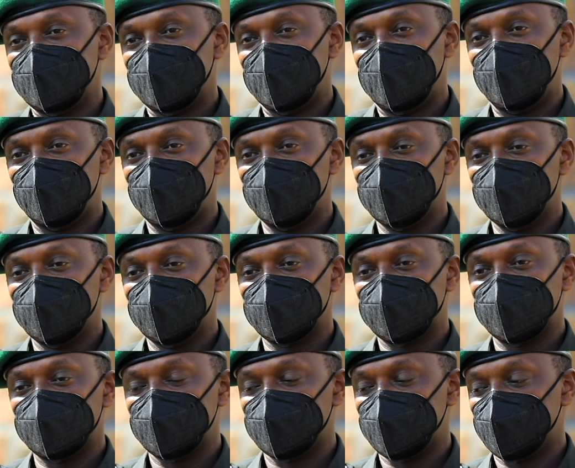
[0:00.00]
along
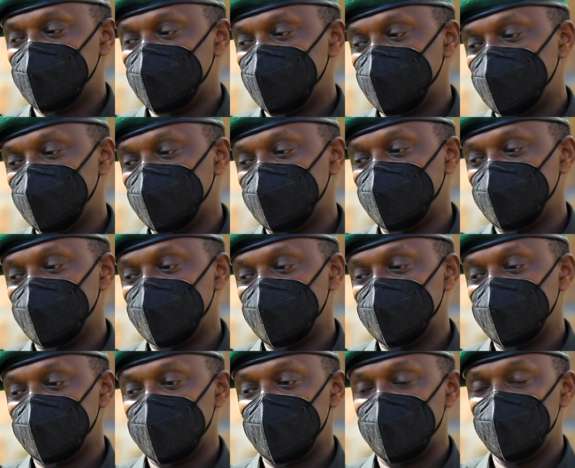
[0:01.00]
the
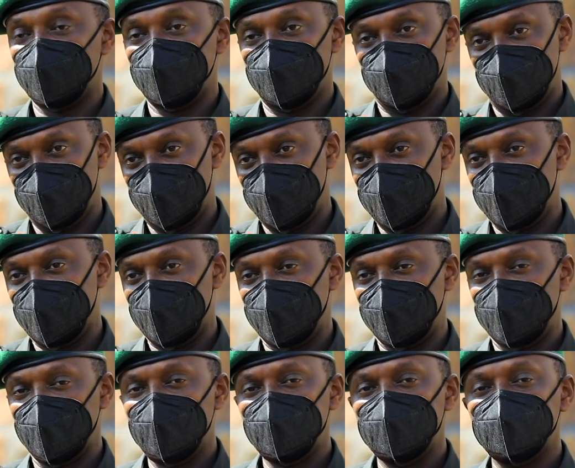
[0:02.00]
same
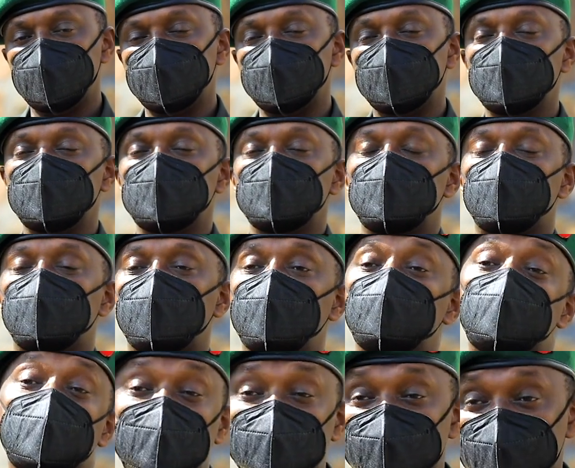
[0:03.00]
area,
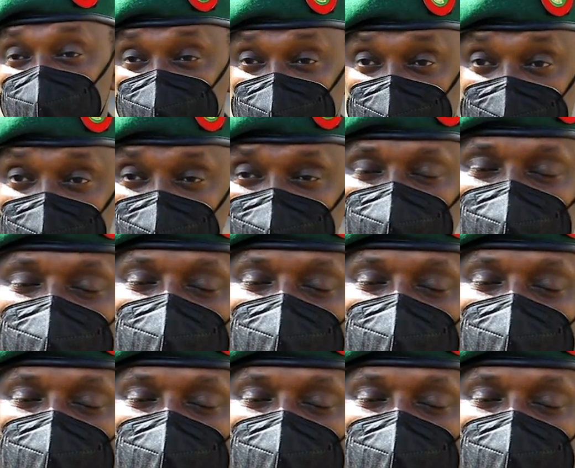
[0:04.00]
remnants of the enemy